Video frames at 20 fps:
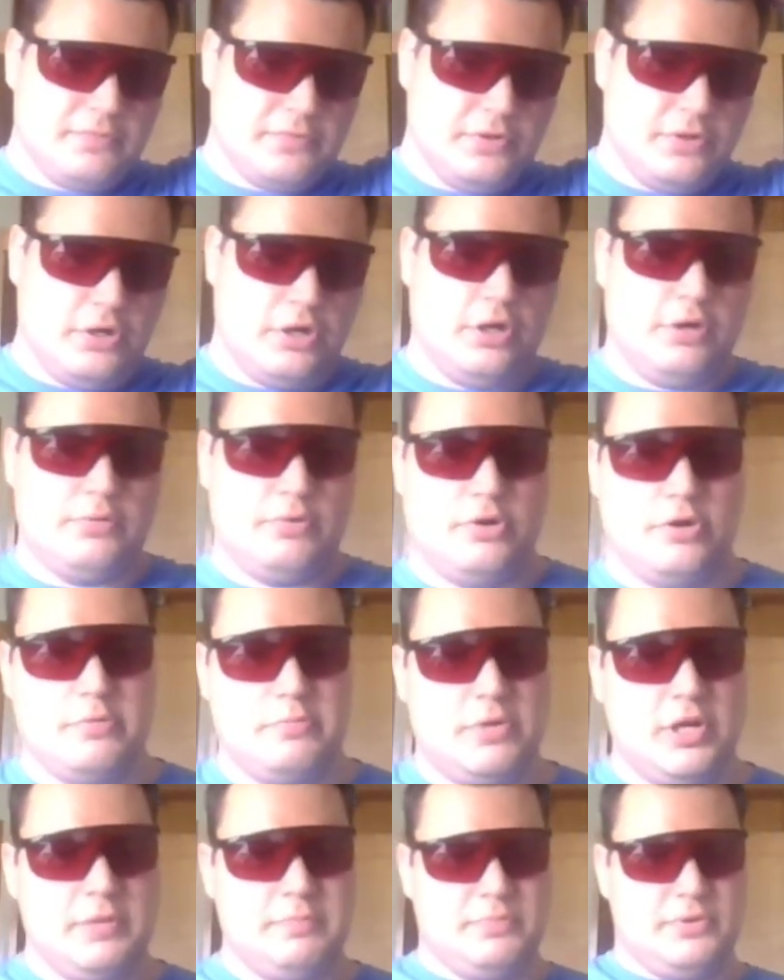oh, well, it
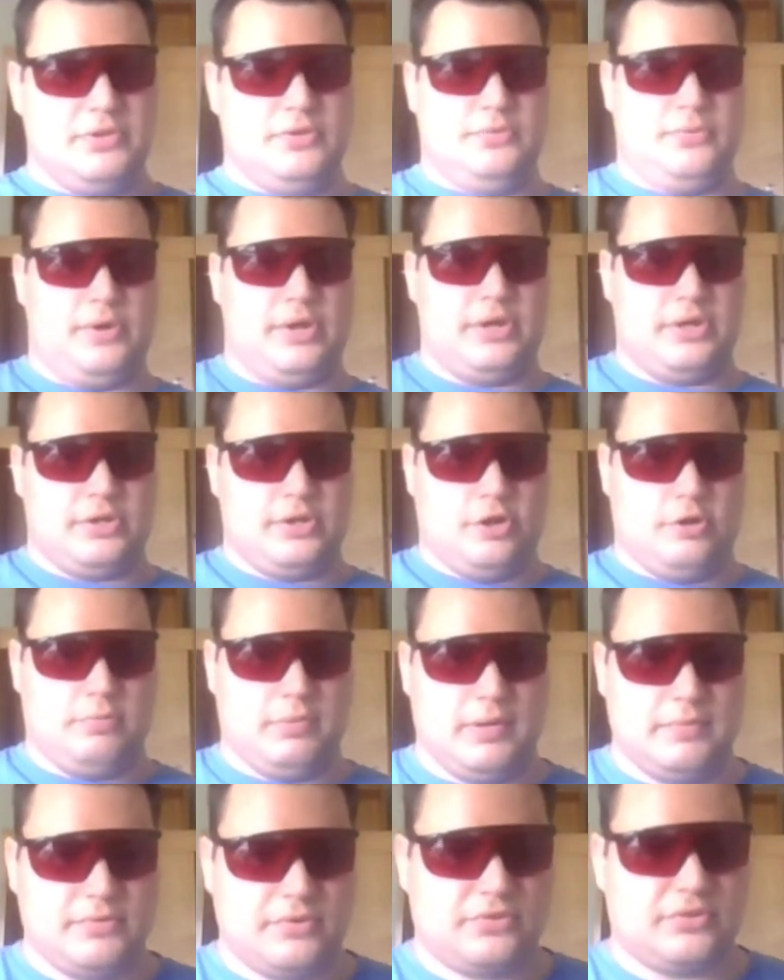might be the way to go,
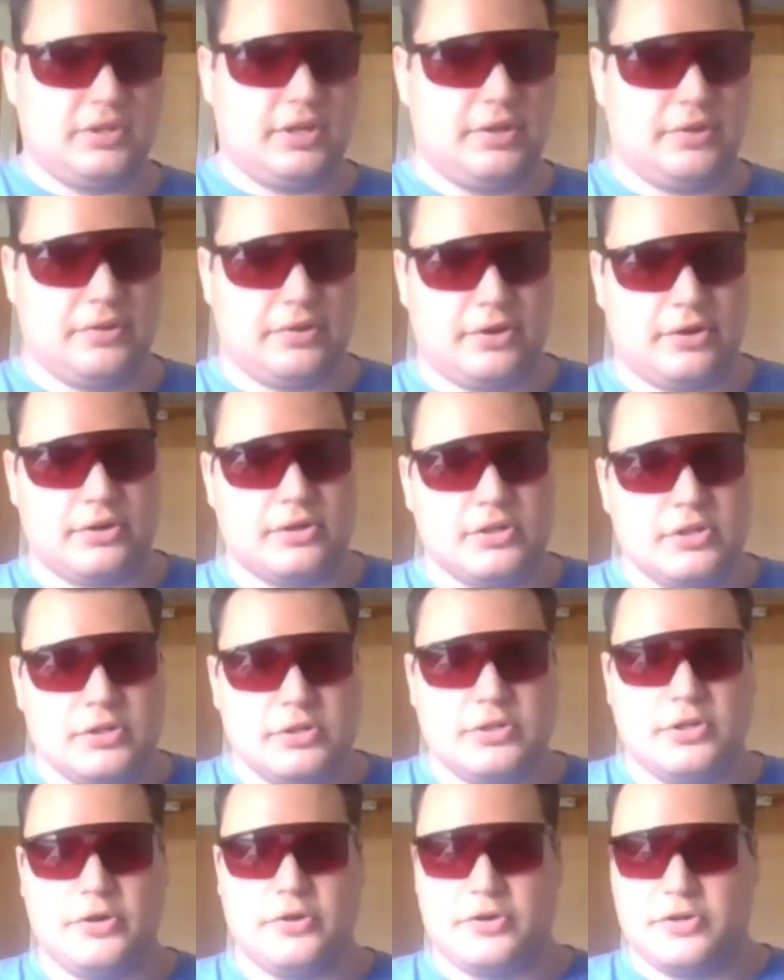but I'm just not there.
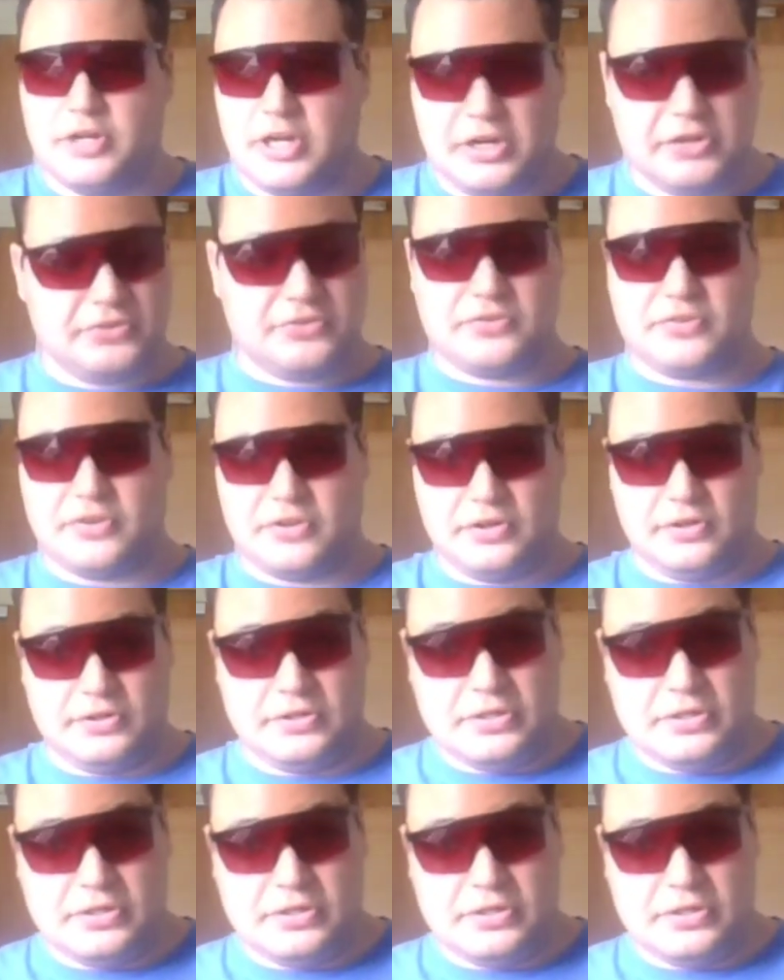No, you're not insane.